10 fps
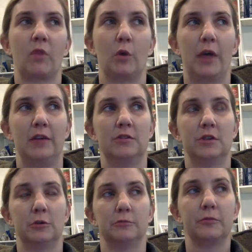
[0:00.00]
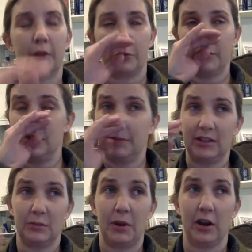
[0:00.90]
Okay, so the three
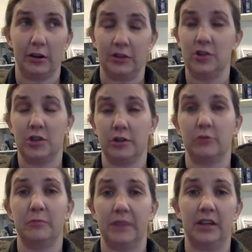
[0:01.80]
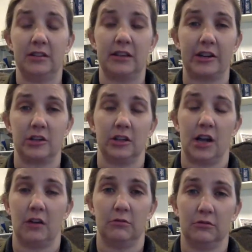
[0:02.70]
spleens part is true, but it's actually
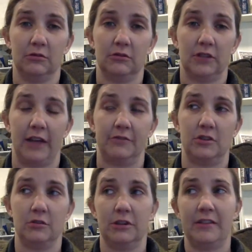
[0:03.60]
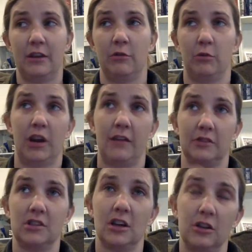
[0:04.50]
not have to do anything with what I have
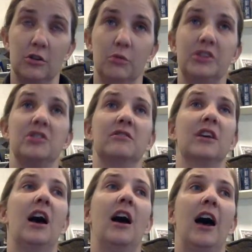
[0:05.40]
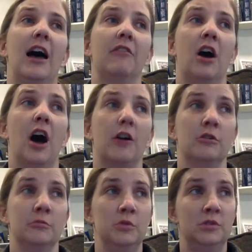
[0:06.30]
to tell you, which is I have an
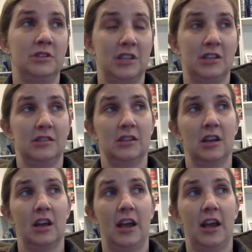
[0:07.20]
autoimmune disease,